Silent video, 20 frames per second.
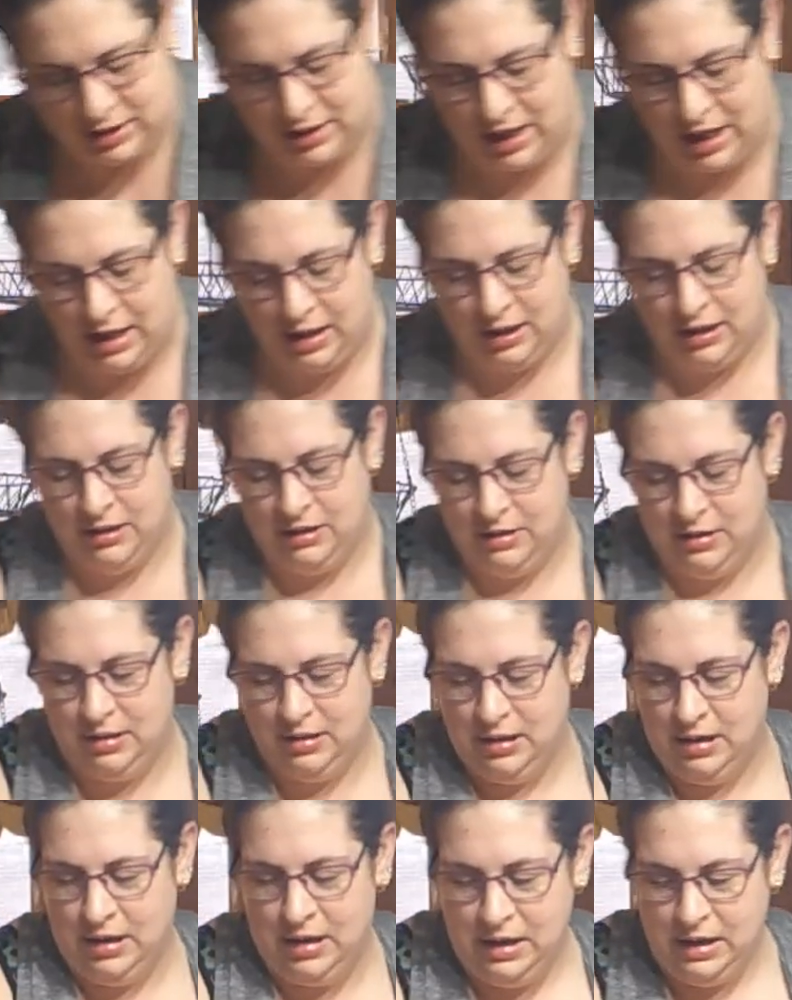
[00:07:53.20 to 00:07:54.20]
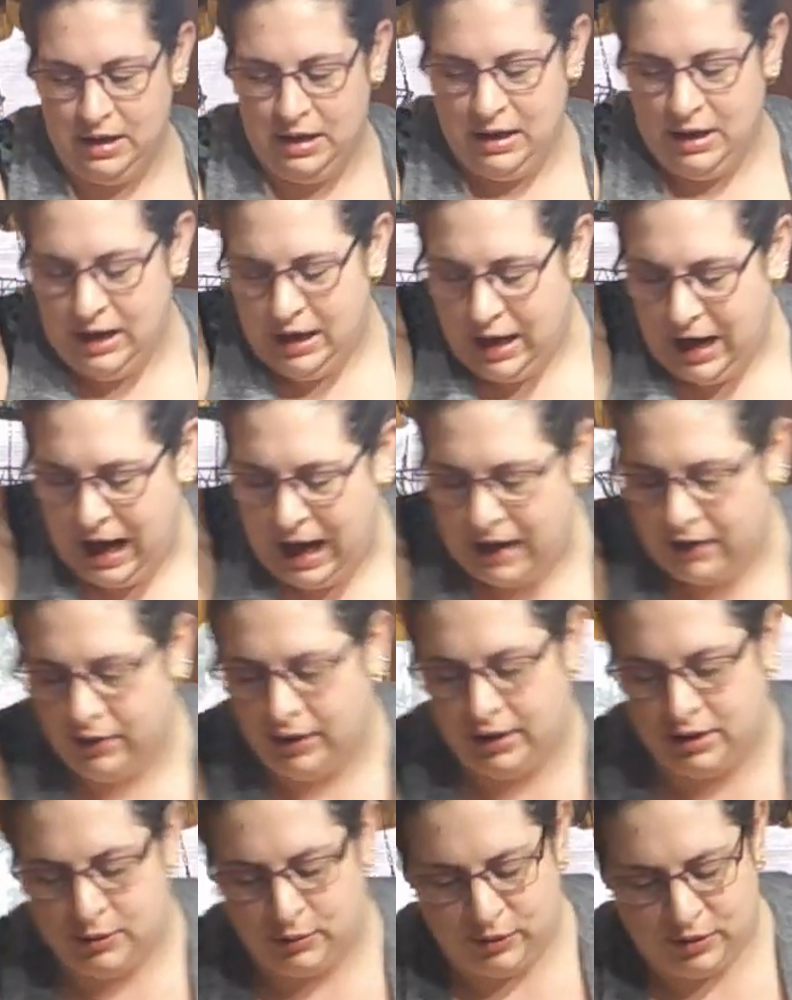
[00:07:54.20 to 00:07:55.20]
that
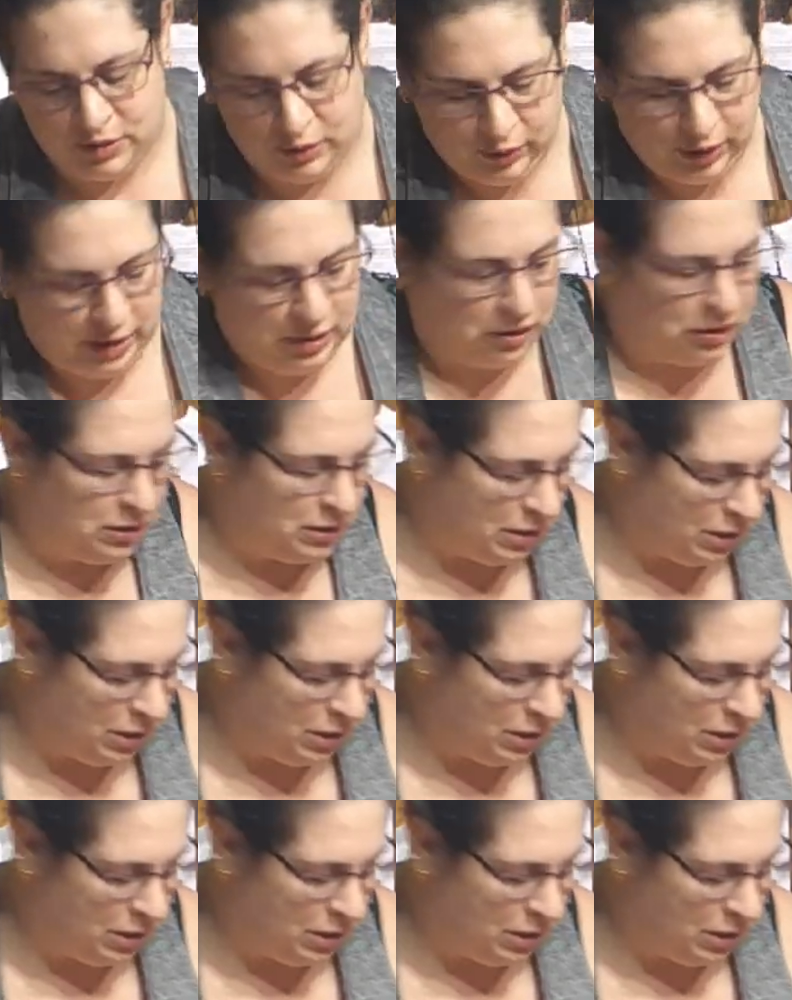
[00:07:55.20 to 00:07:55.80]
Alex was gracious